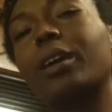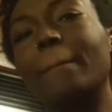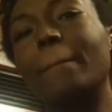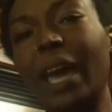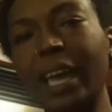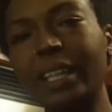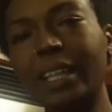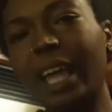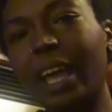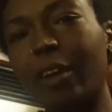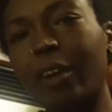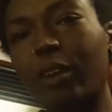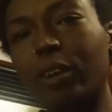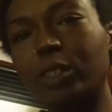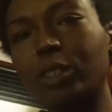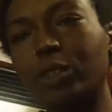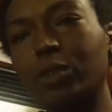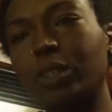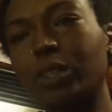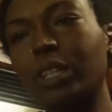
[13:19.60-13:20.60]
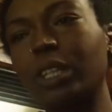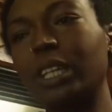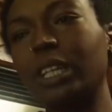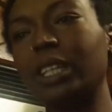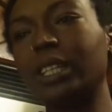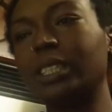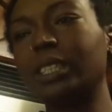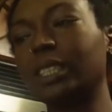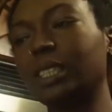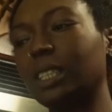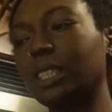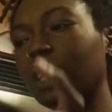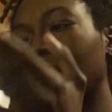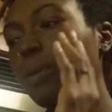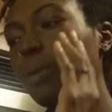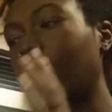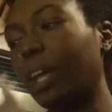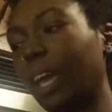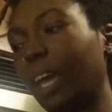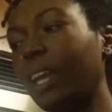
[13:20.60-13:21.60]
make that grocery list,
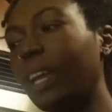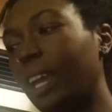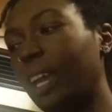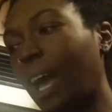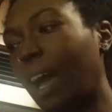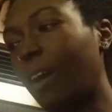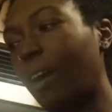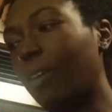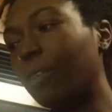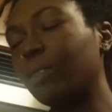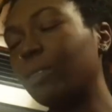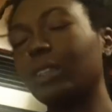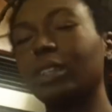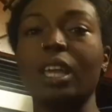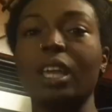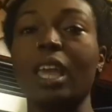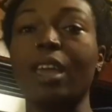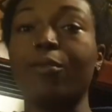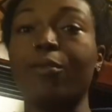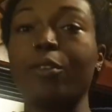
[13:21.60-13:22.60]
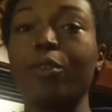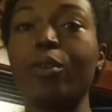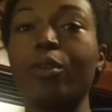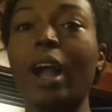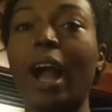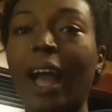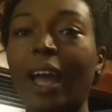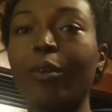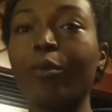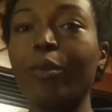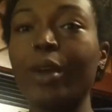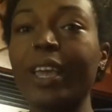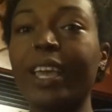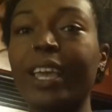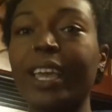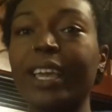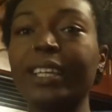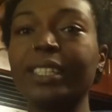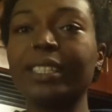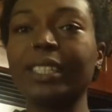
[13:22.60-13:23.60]
plan it out. If you got
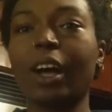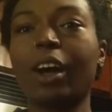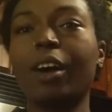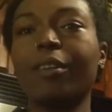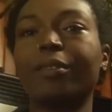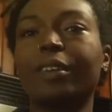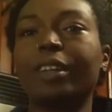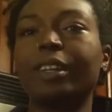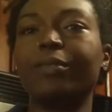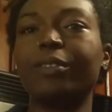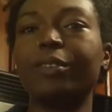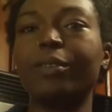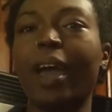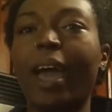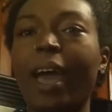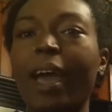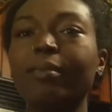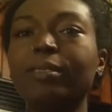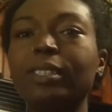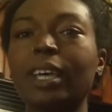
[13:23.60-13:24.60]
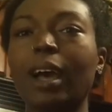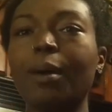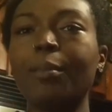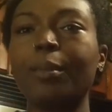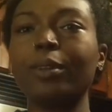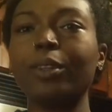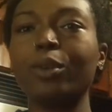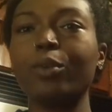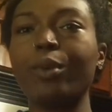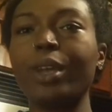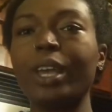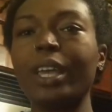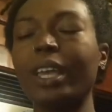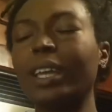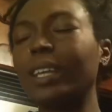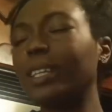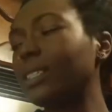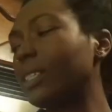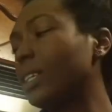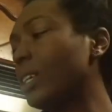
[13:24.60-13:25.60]
weekends off, and if you have time on the
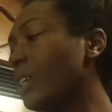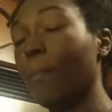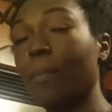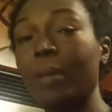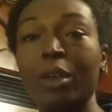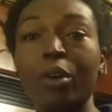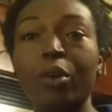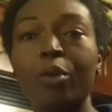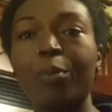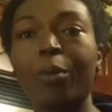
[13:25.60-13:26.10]
weekends, meal